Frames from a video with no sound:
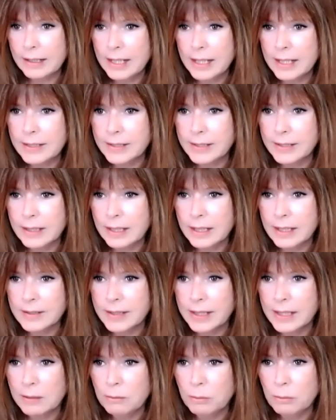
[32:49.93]
Is, is
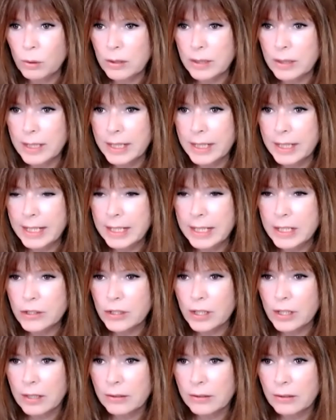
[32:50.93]
it important in any
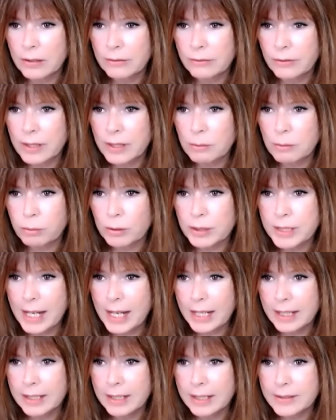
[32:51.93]
genre for the
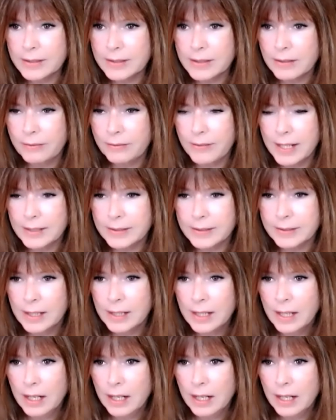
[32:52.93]
protagonist to face